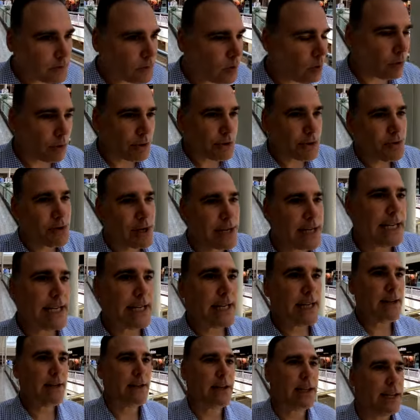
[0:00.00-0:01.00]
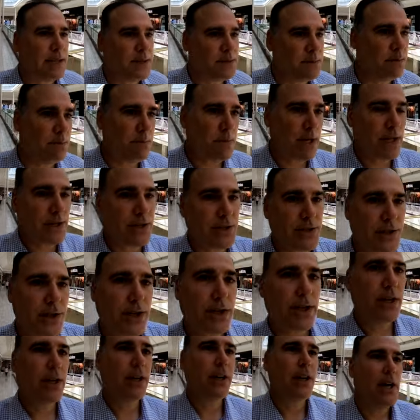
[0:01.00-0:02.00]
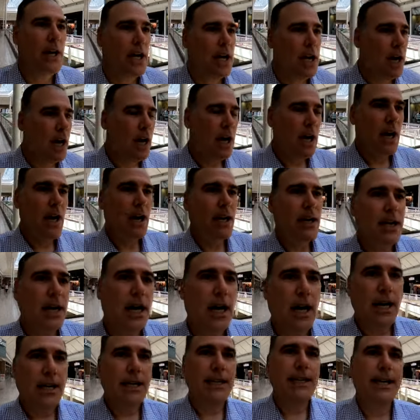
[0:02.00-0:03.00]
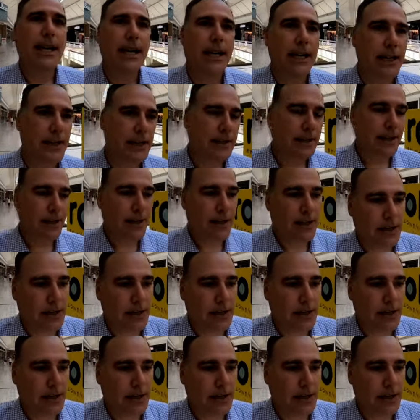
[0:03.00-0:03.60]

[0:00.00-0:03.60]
We're trying to get as much content